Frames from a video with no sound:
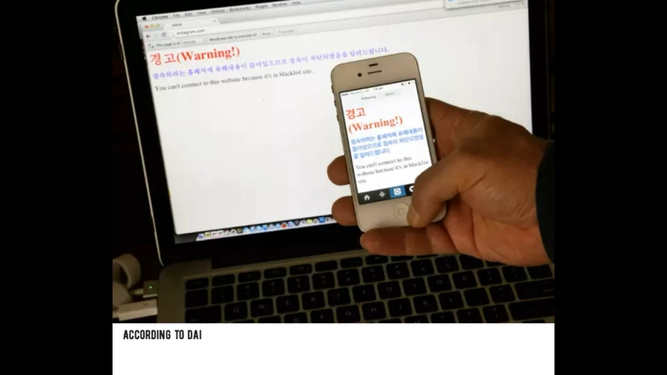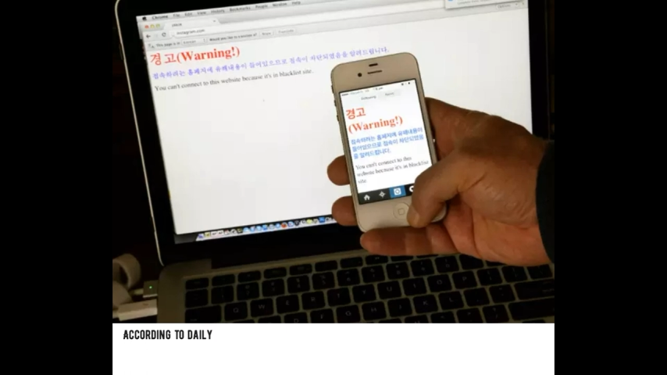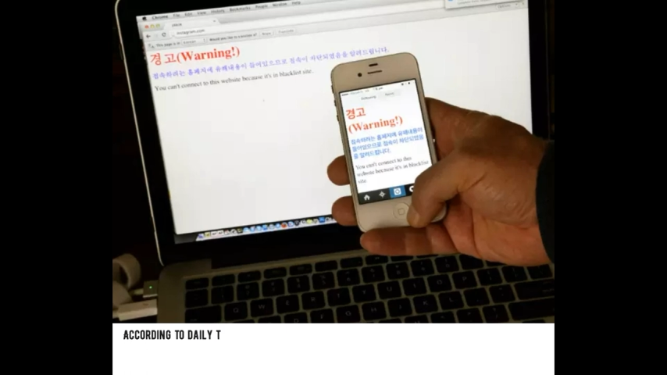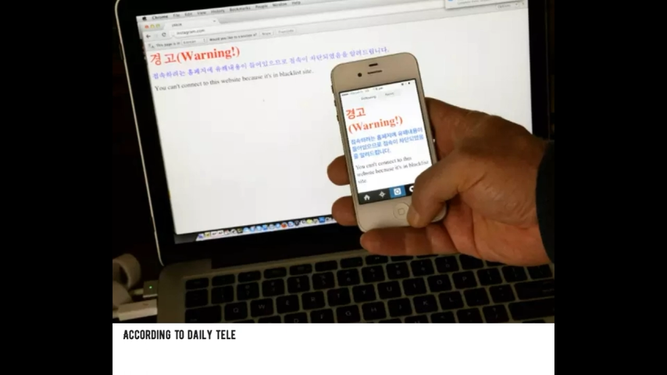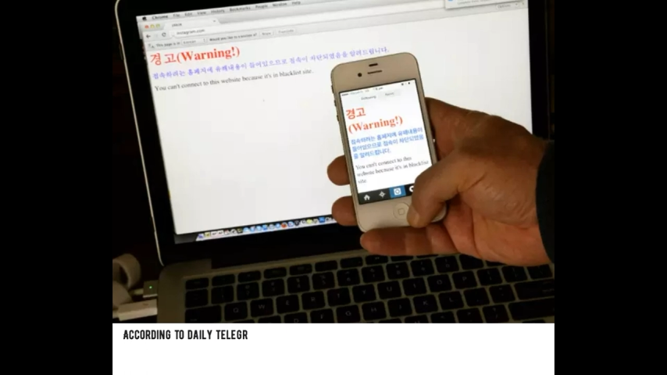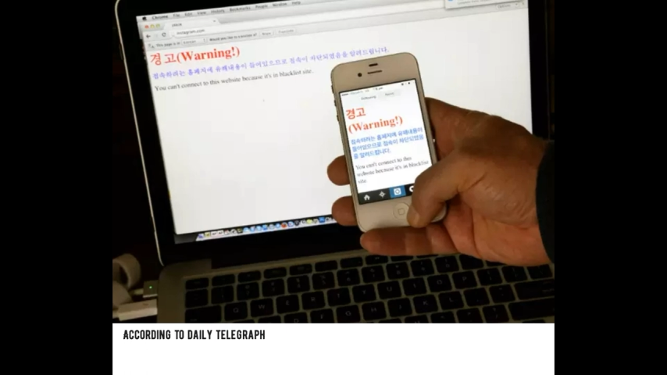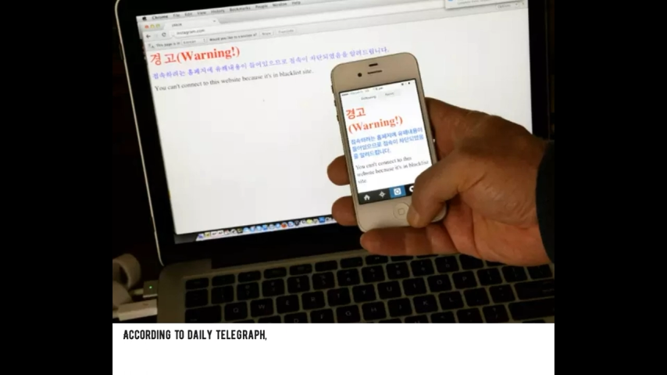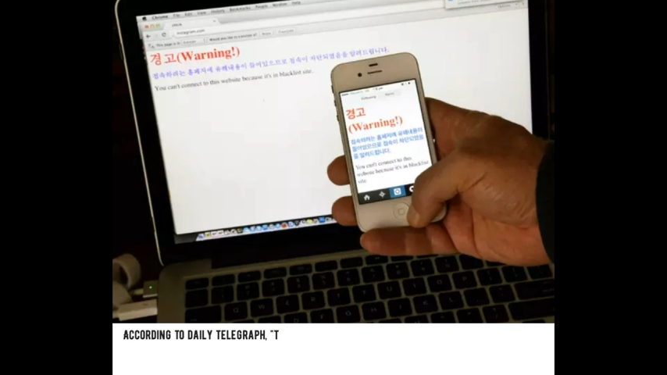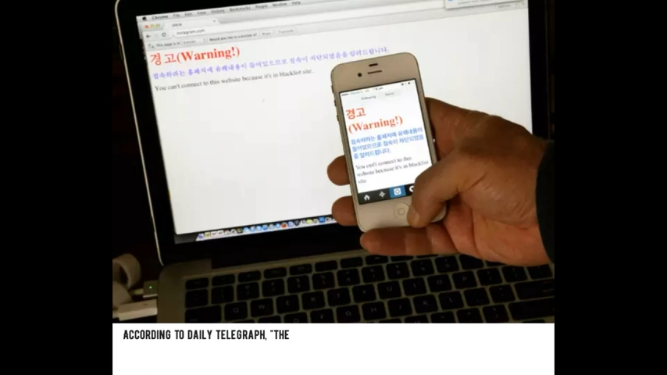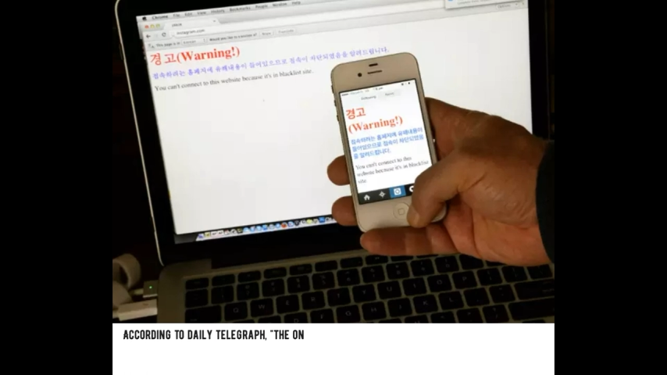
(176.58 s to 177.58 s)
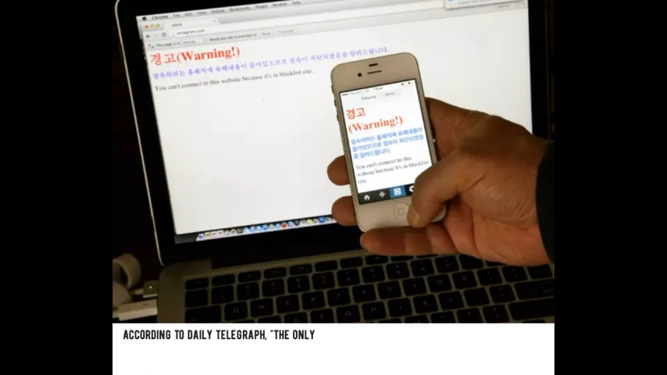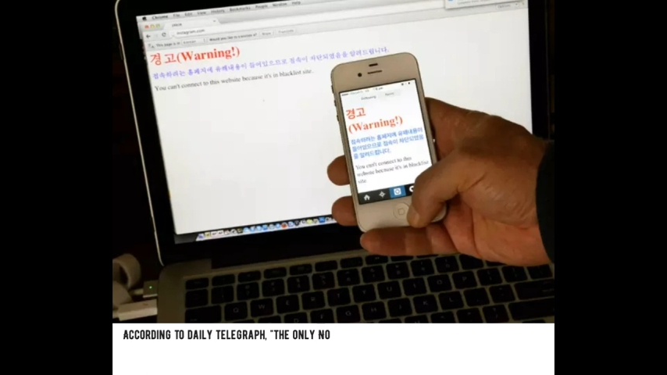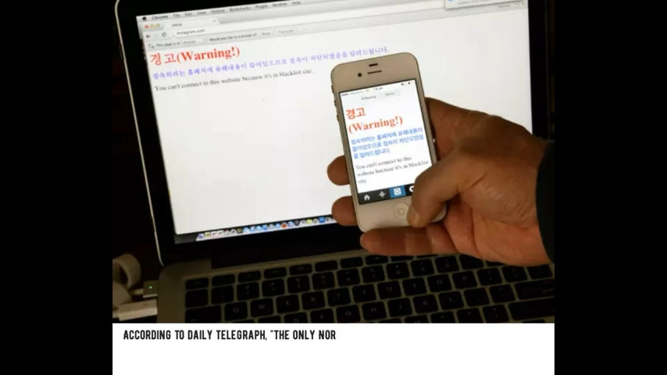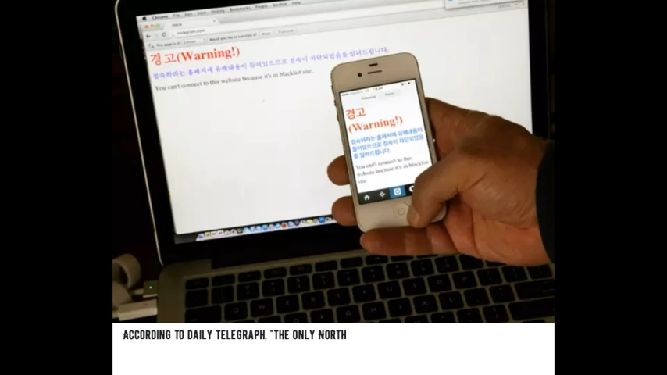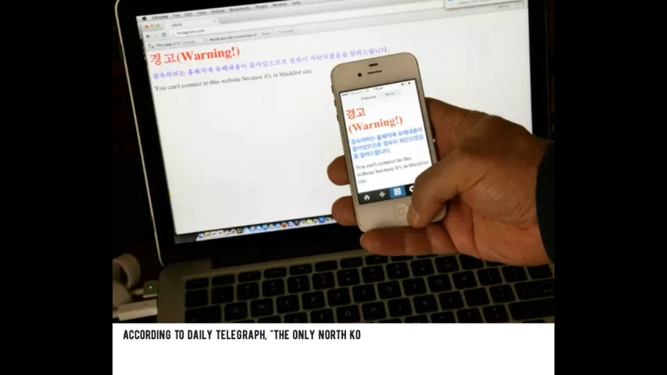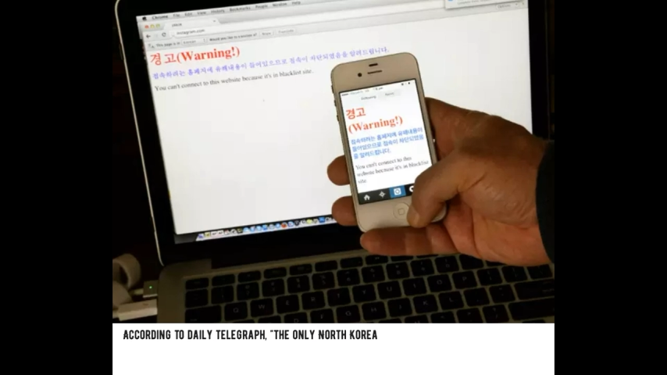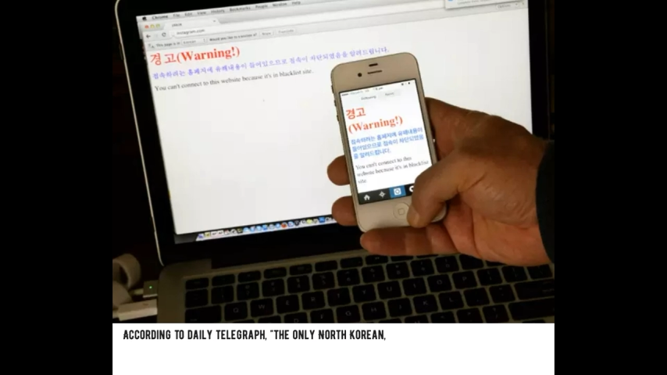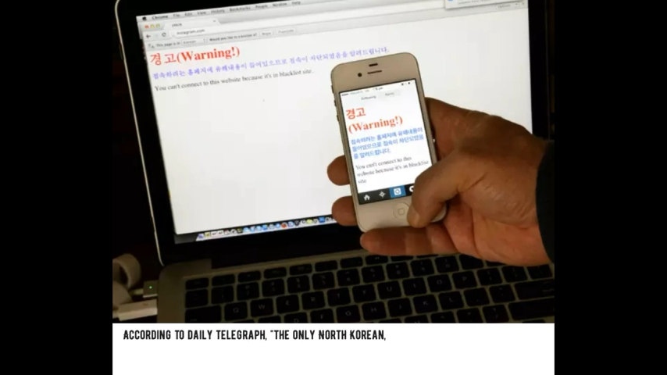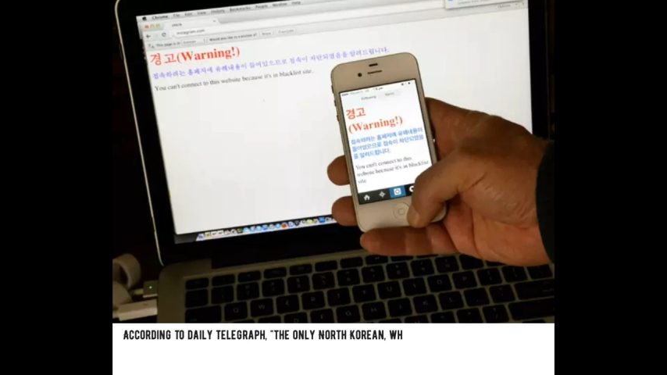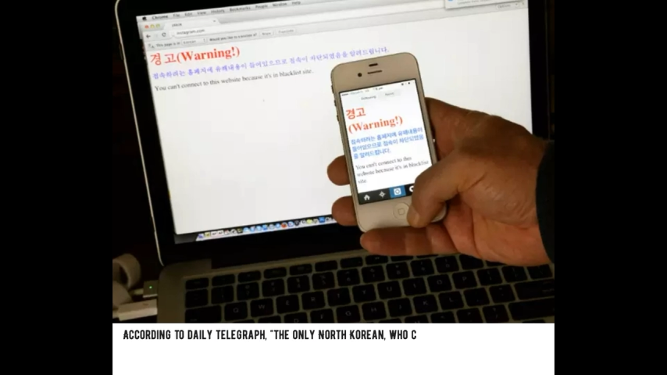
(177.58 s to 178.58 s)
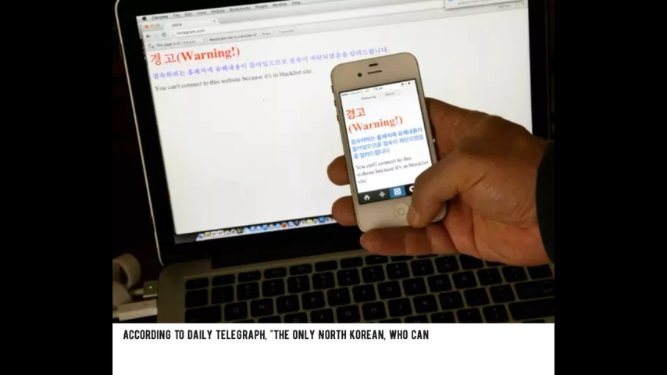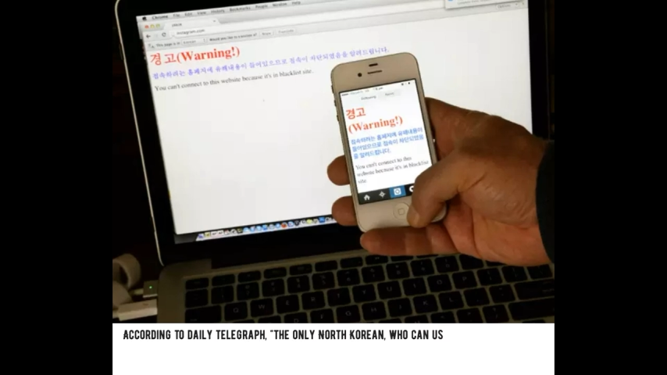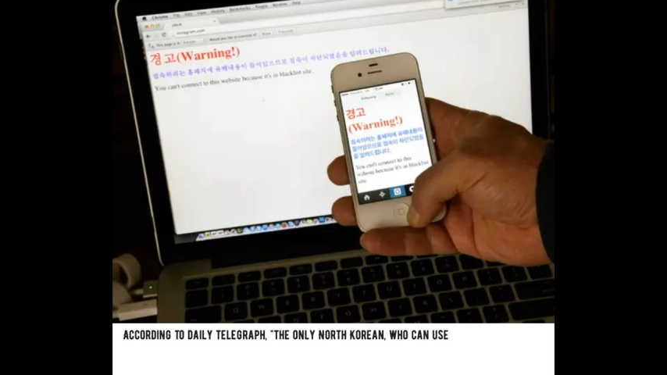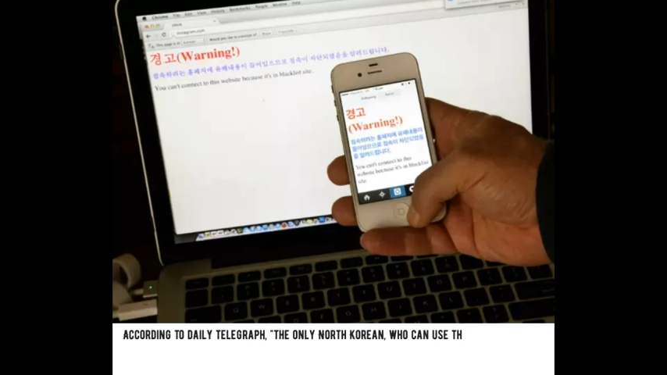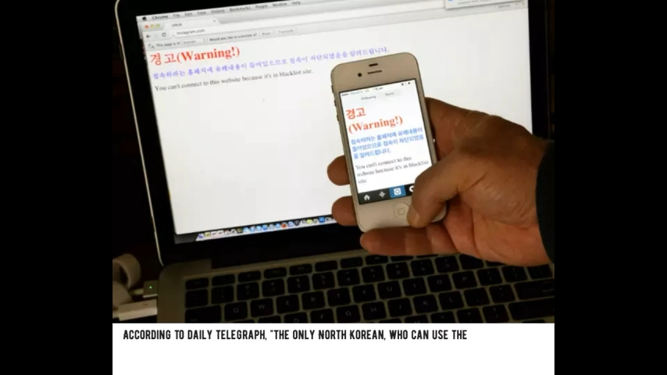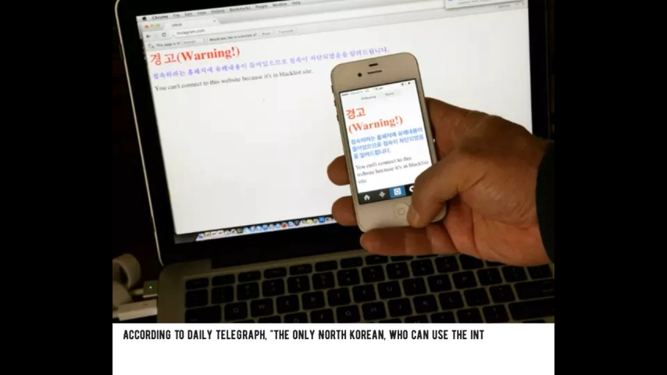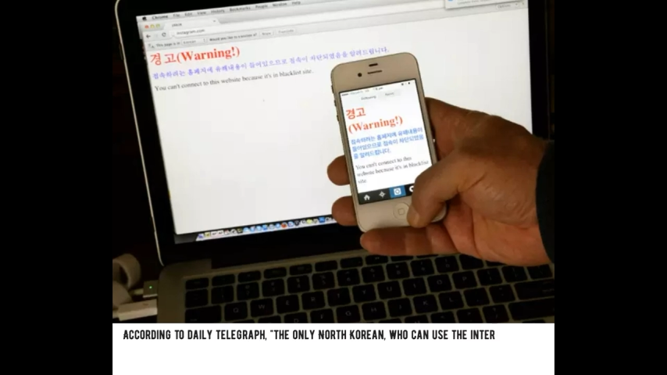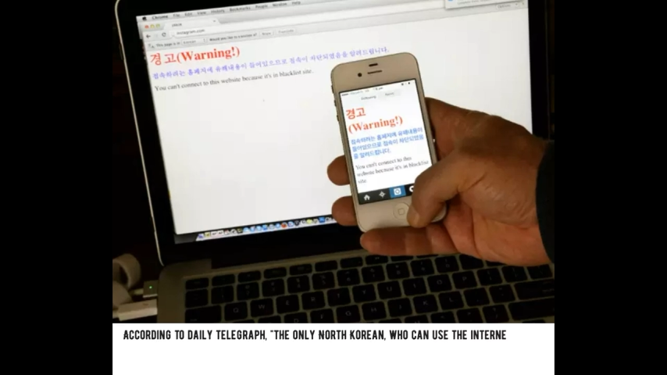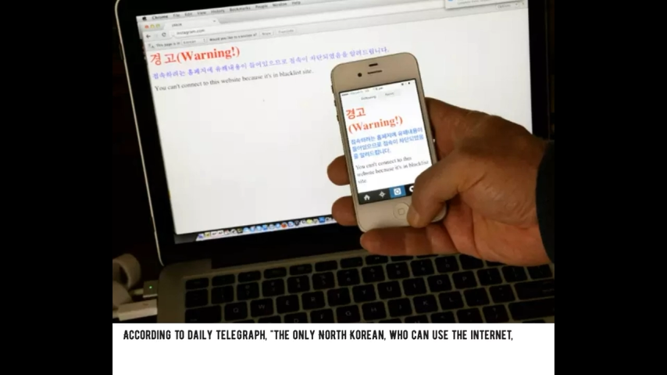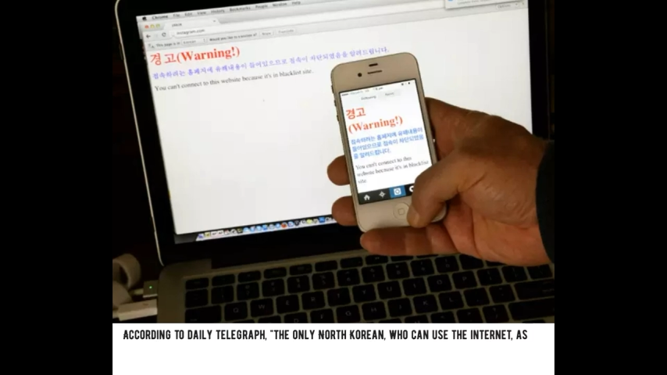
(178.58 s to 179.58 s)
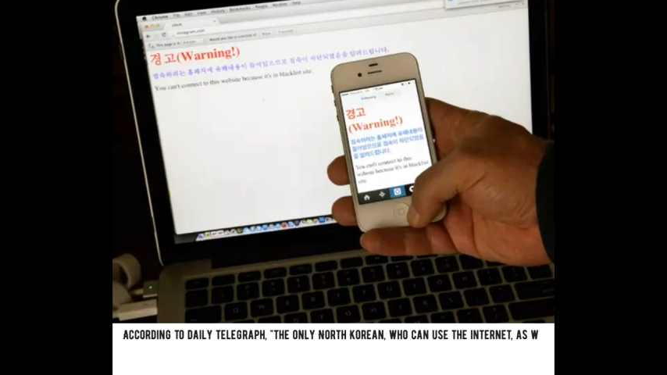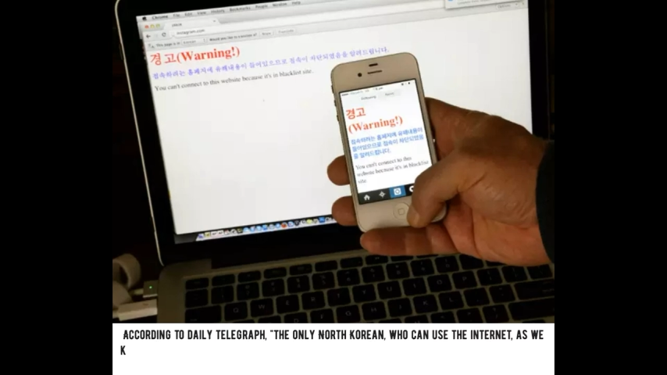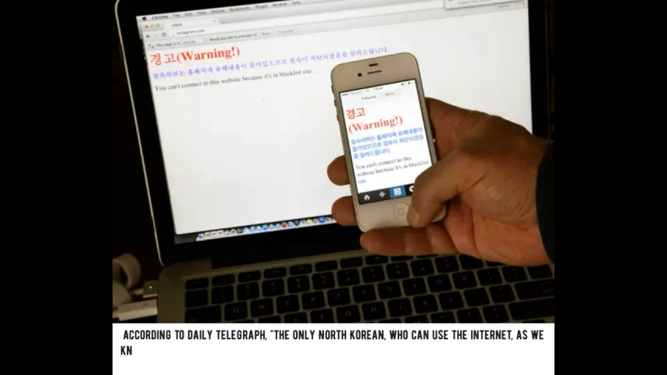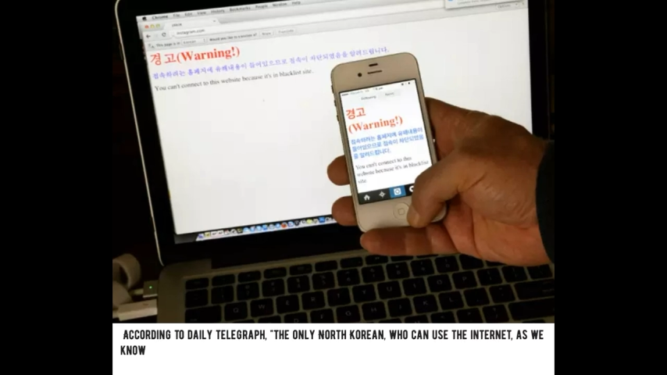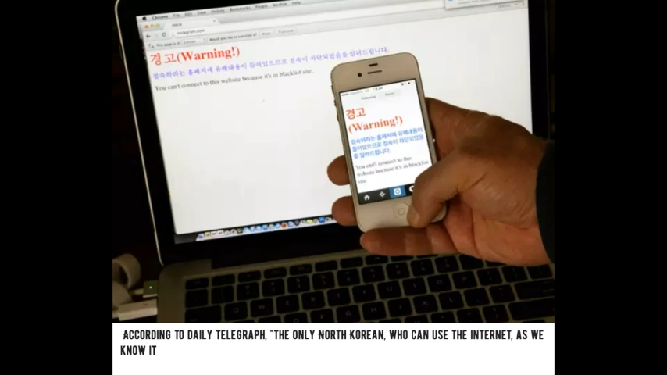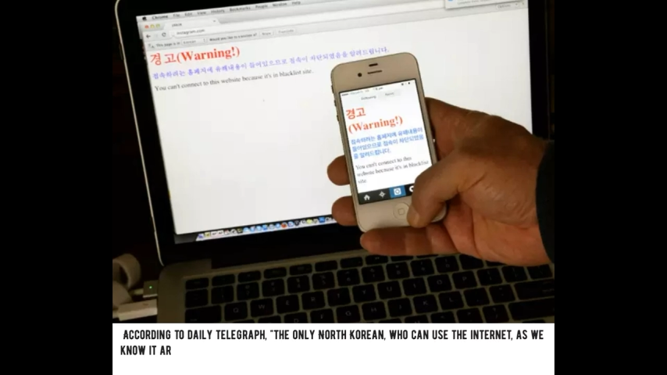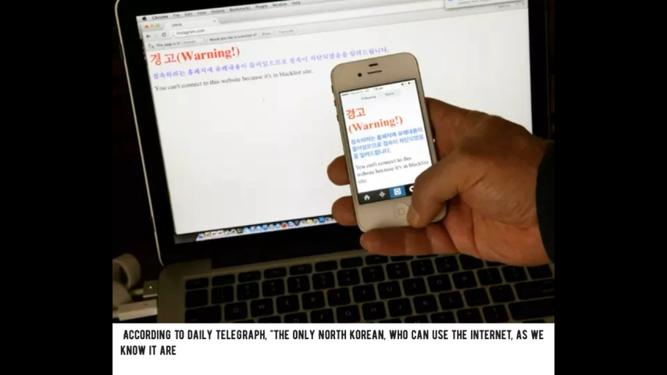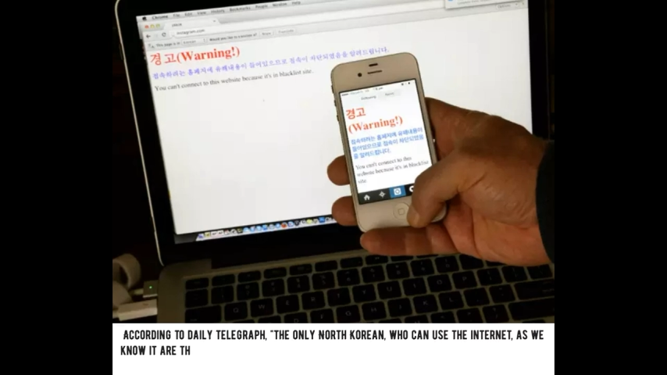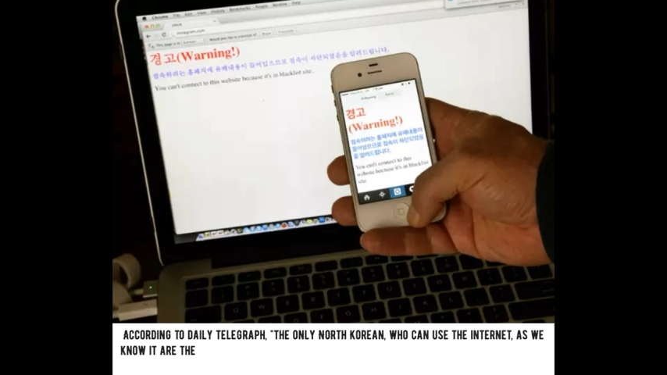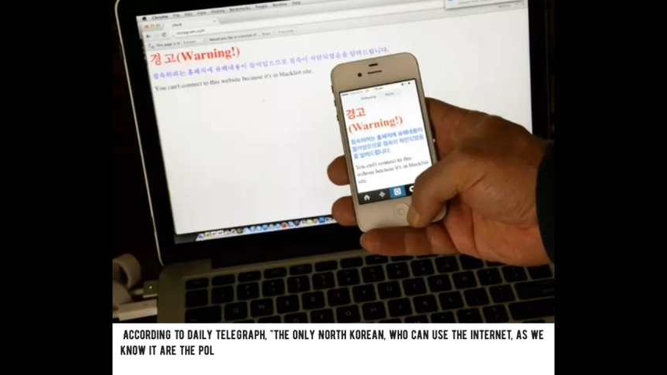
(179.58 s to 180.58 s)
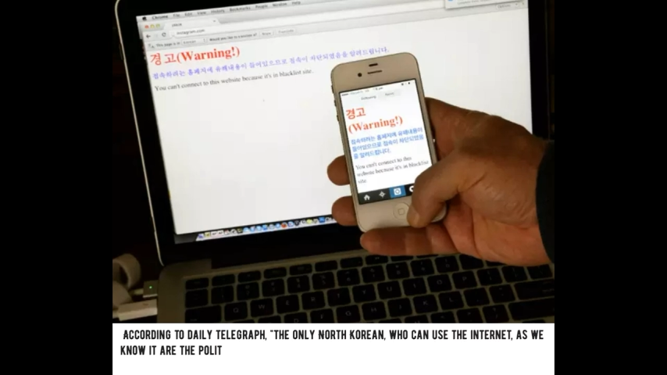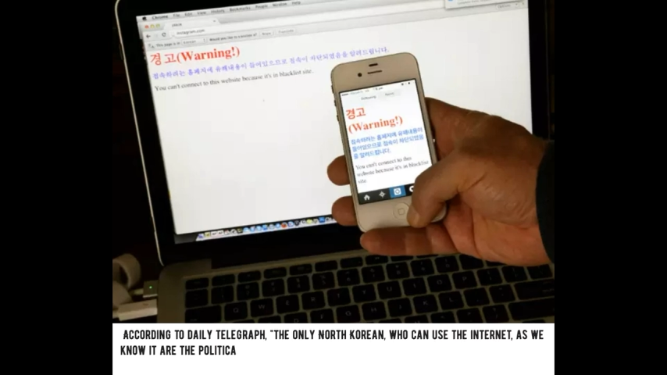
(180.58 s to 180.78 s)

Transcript: [unreadable: no face in view]